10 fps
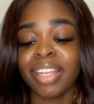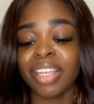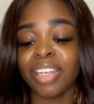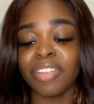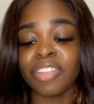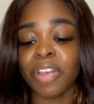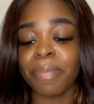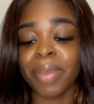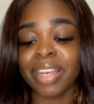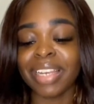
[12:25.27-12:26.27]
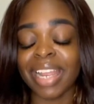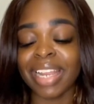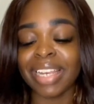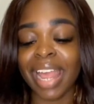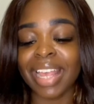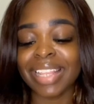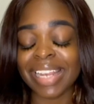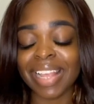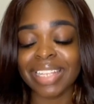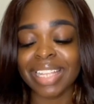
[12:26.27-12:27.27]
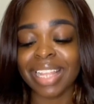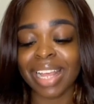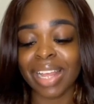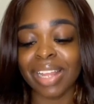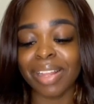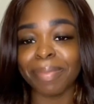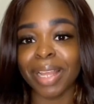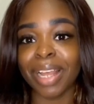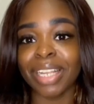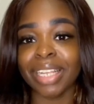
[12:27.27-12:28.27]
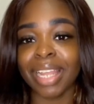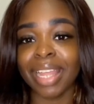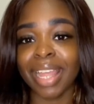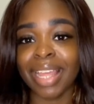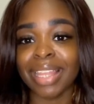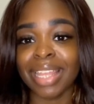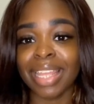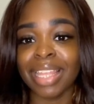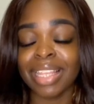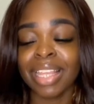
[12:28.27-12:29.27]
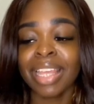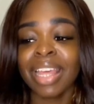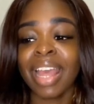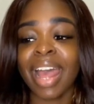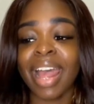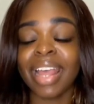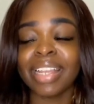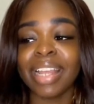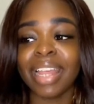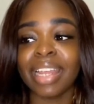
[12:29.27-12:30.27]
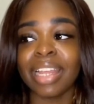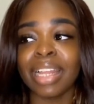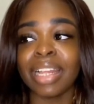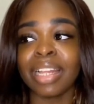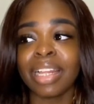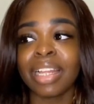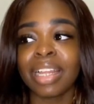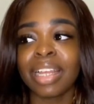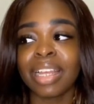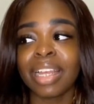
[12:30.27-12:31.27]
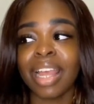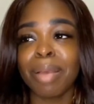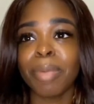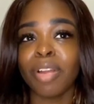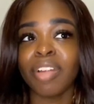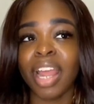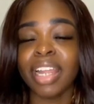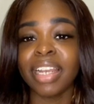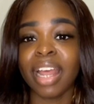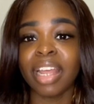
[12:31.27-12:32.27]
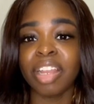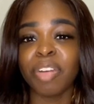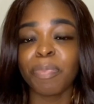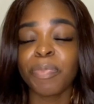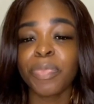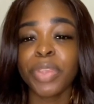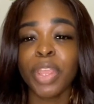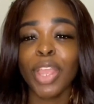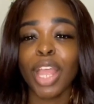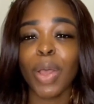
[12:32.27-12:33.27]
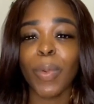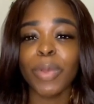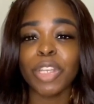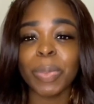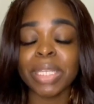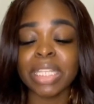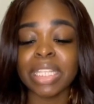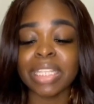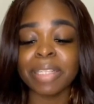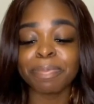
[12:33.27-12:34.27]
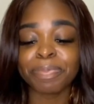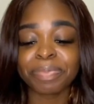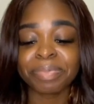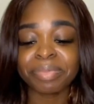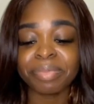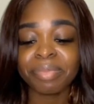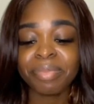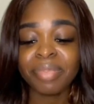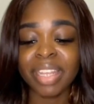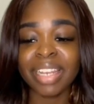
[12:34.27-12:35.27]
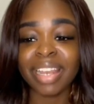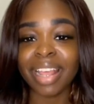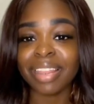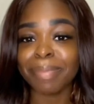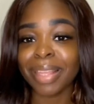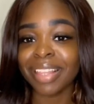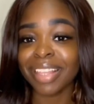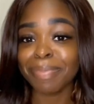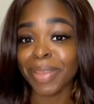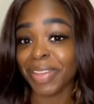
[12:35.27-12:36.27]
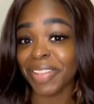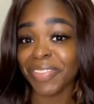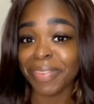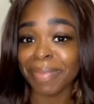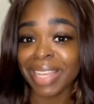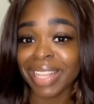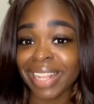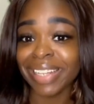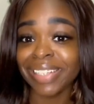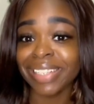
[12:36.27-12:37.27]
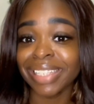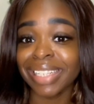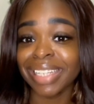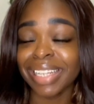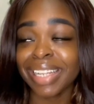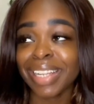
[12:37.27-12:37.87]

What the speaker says: do so many dang tests, and I was just like, oh my gosh, I hate this. I had to get a MRI done, which was not the best experience for me, because I literally